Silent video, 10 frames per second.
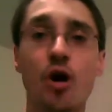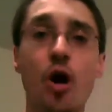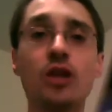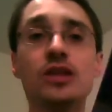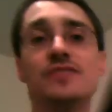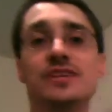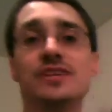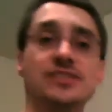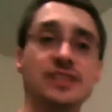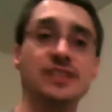All of
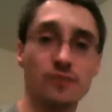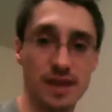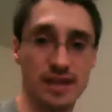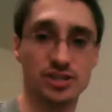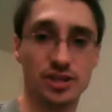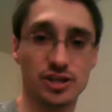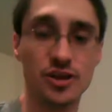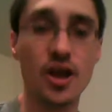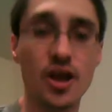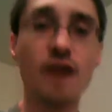this is information
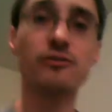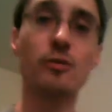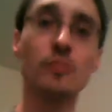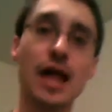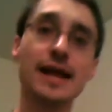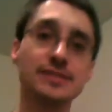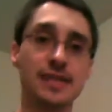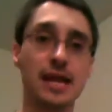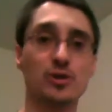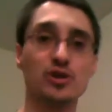from
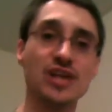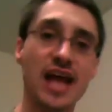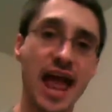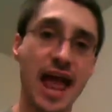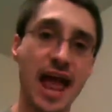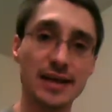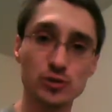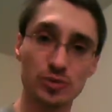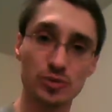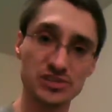lightsabers
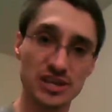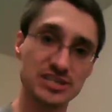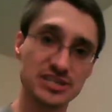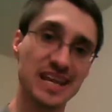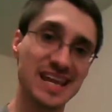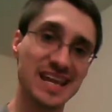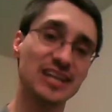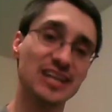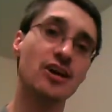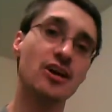as presented
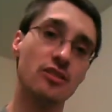in